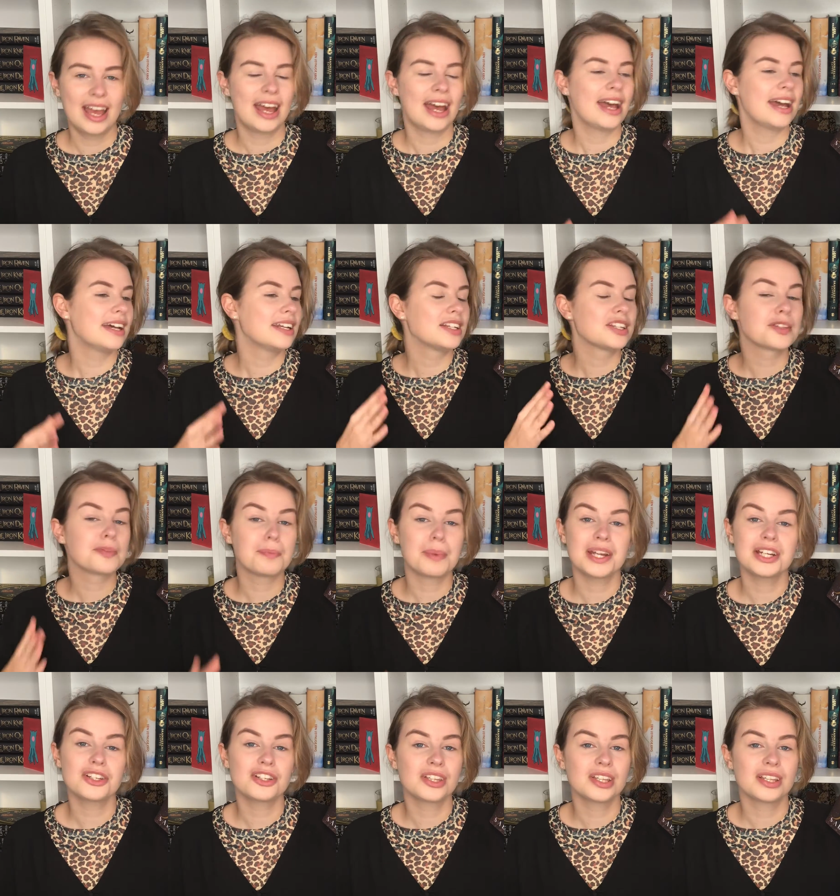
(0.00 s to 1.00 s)
And
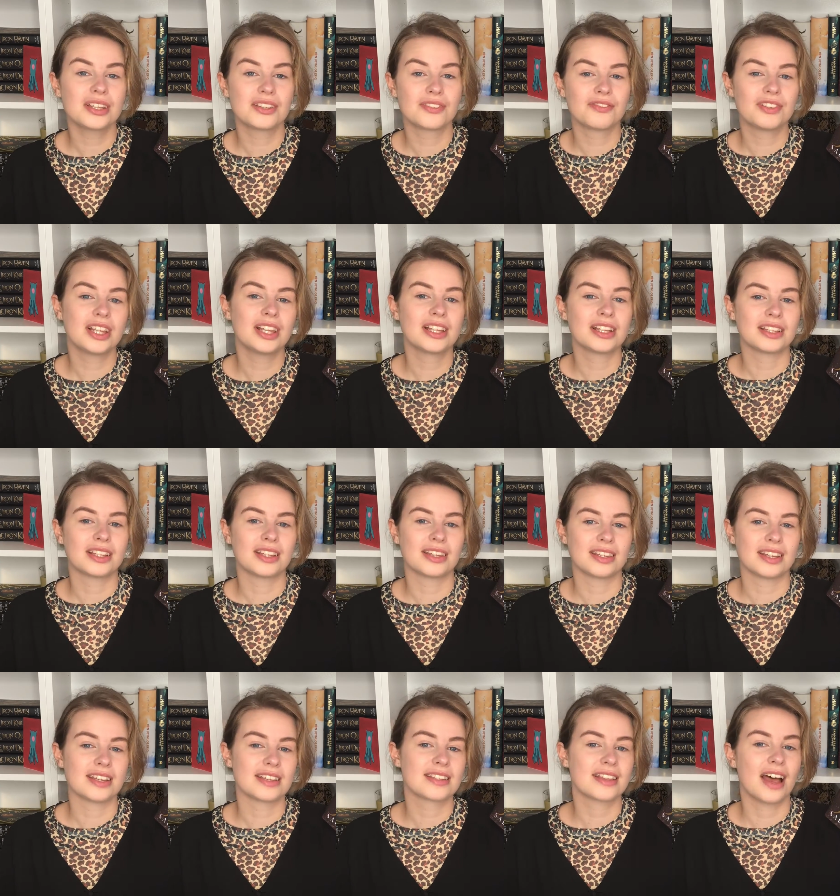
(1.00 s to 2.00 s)
especially the villain in
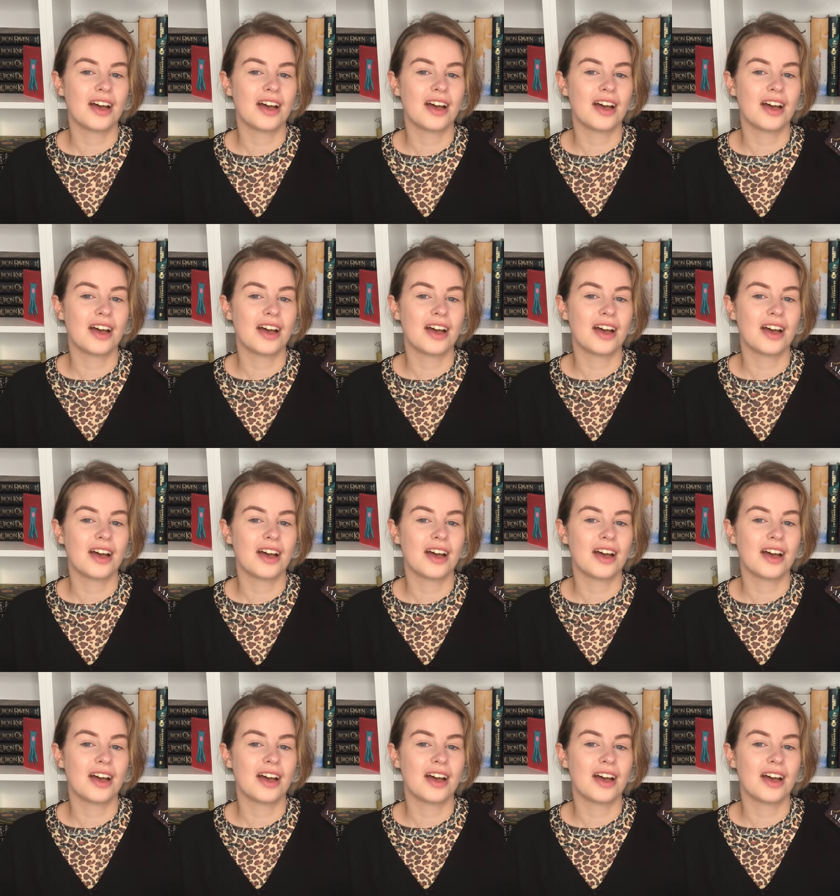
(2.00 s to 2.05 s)
this.